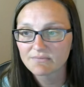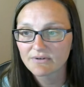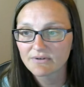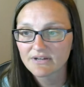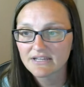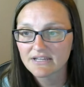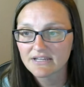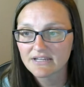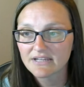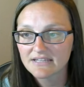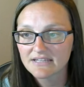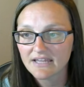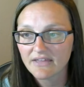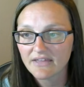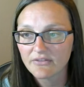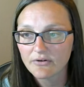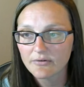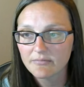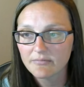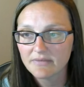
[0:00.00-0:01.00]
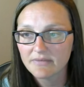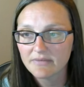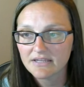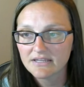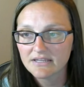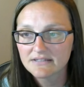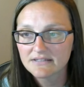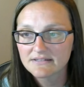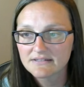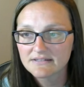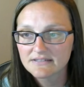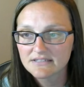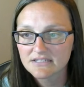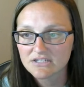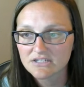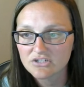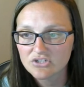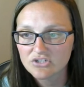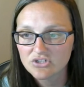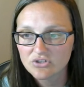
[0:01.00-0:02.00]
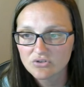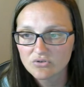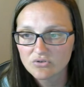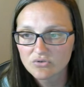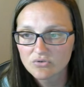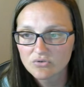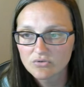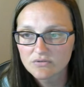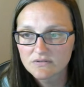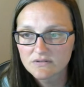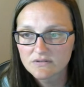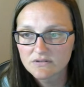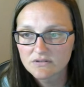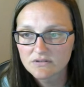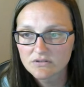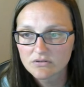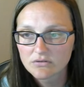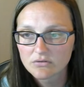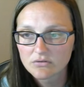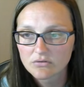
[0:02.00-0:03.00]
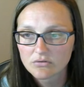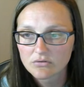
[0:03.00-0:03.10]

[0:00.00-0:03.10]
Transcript: working together makes tissues.